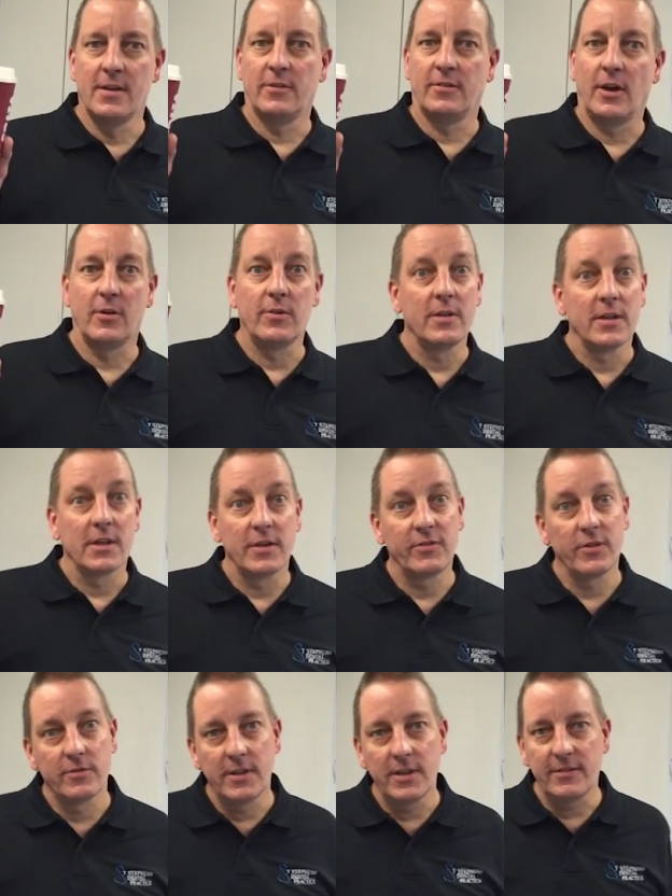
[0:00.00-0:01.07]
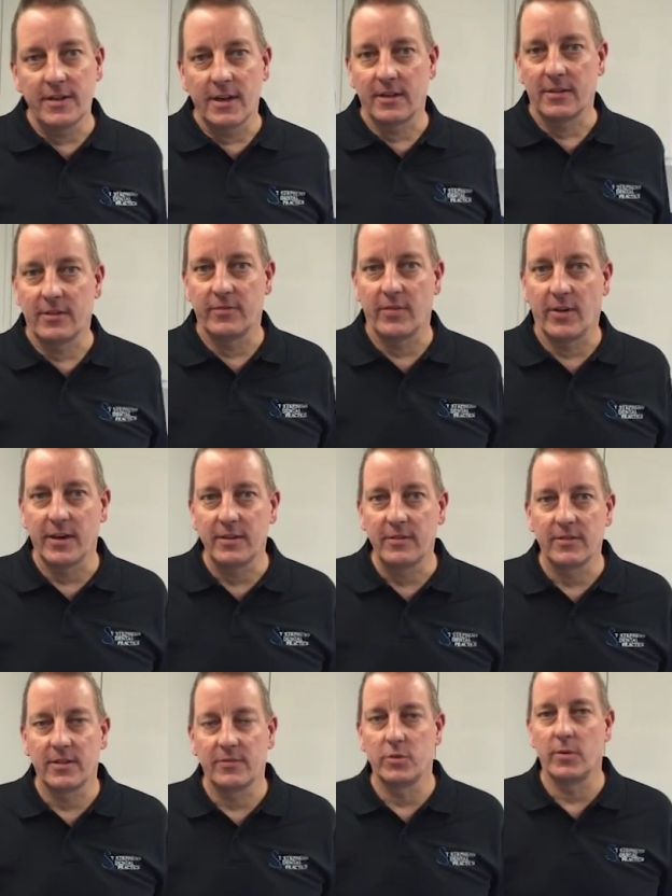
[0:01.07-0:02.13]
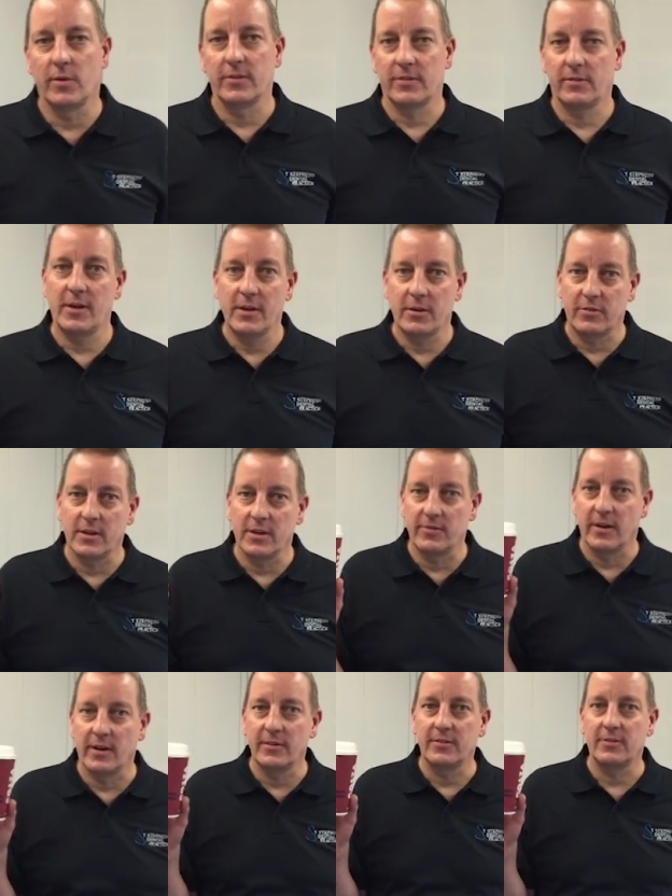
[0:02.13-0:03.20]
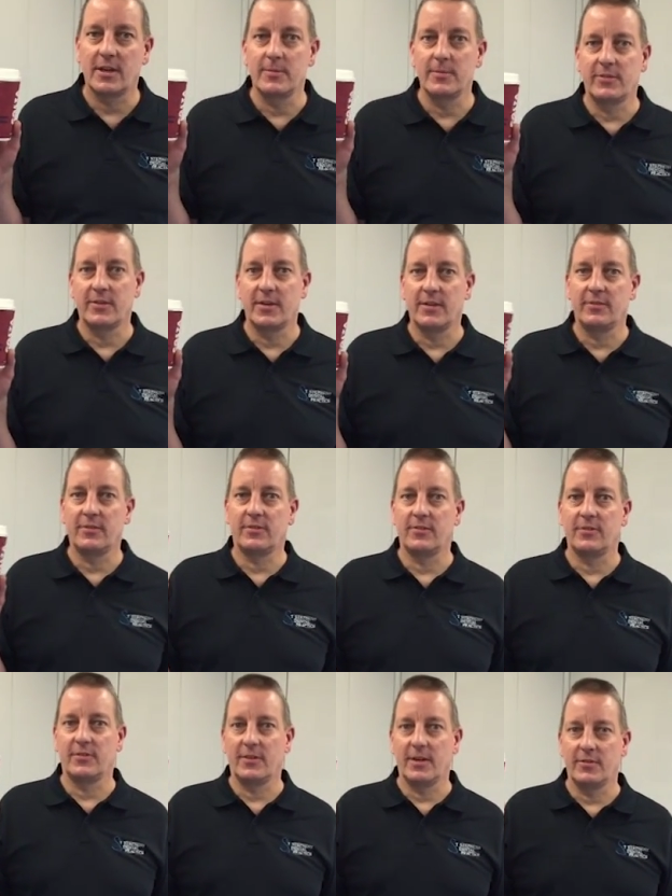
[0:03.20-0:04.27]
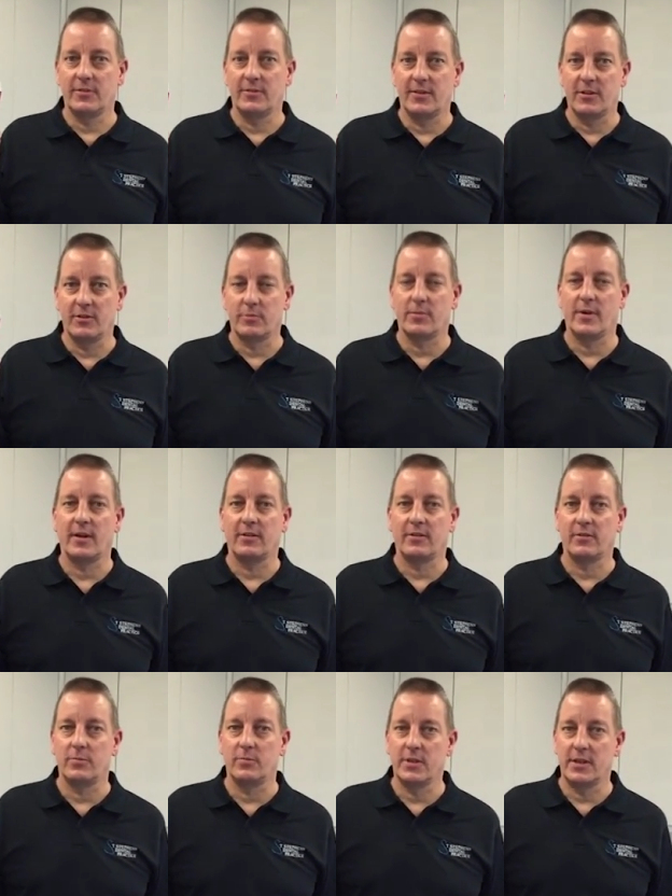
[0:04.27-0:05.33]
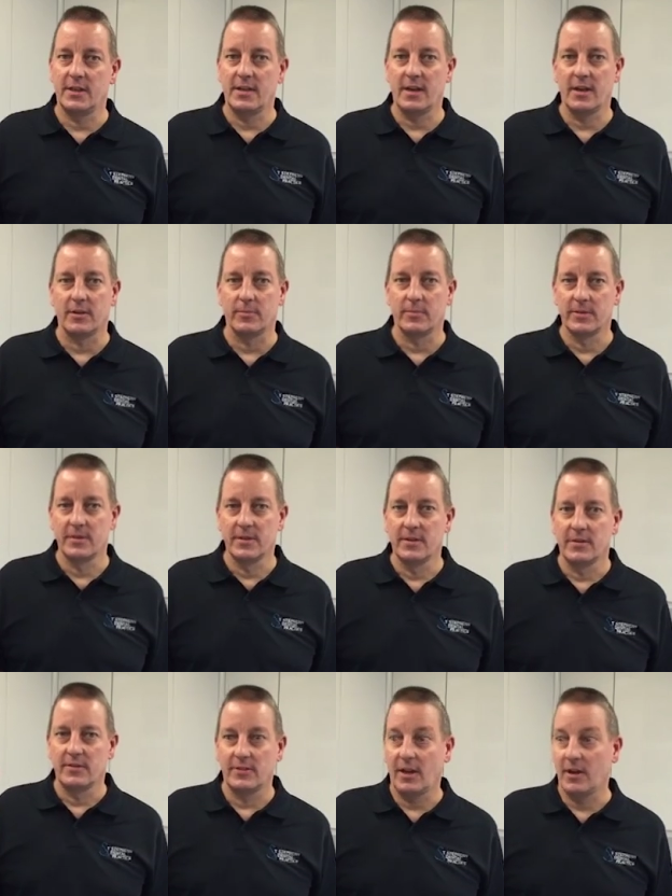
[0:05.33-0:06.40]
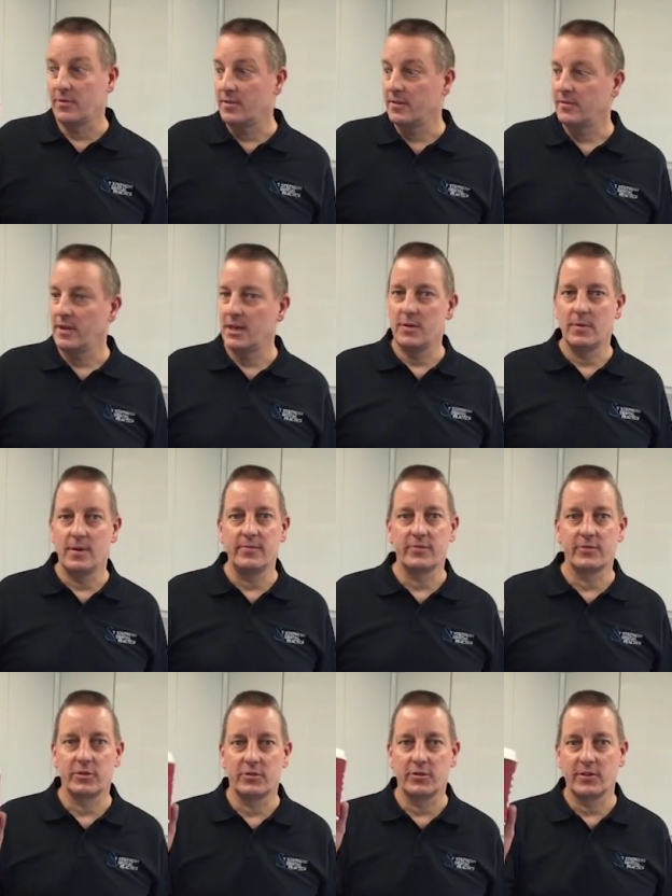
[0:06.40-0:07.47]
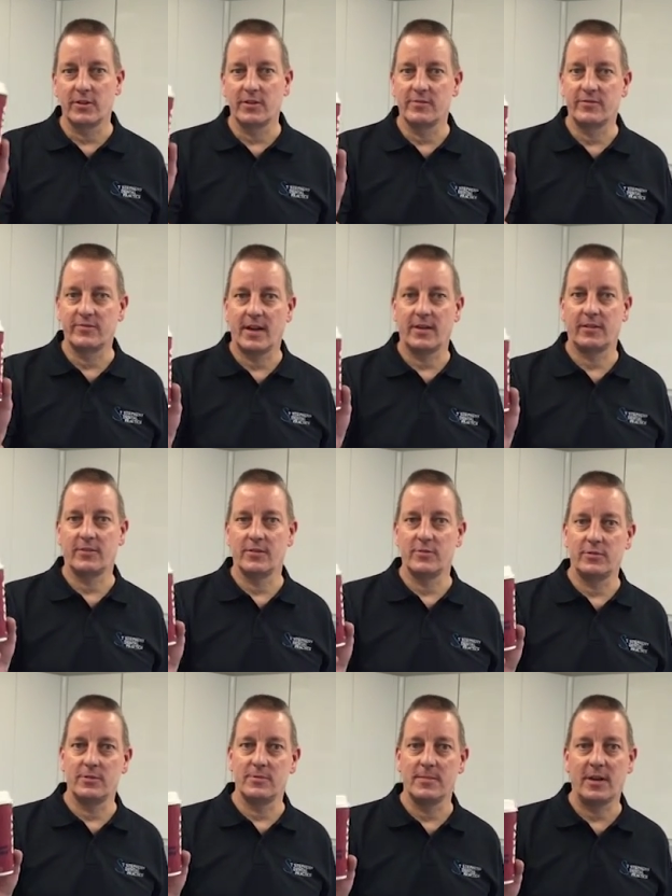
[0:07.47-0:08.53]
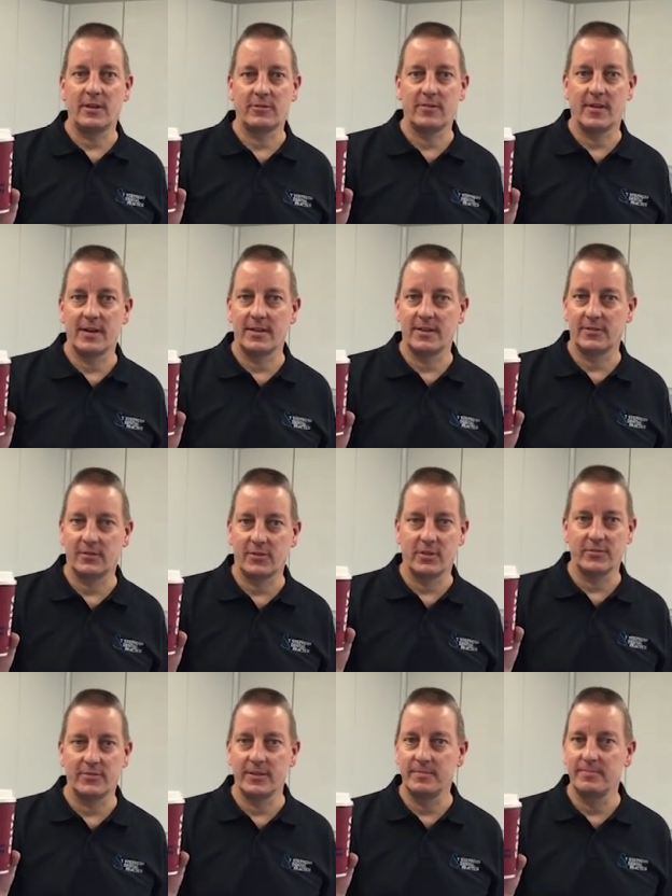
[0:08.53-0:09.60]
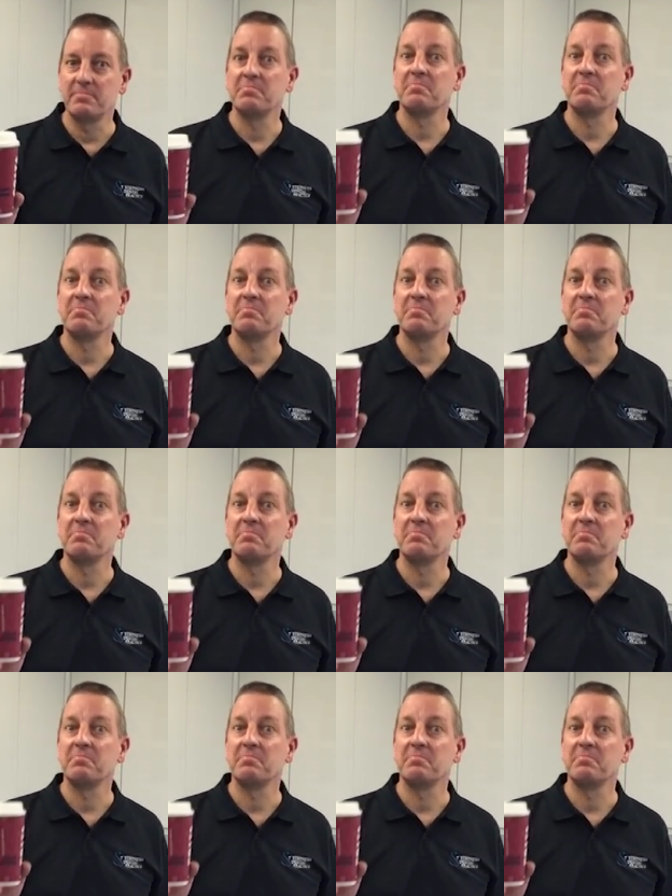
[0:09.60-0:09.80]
So if you need dental advice, if you want dietary advice, come and see us at St Stephen's Dental Practice and we can help. So, anyone for a sugar and fat solution masquerading as a coffee?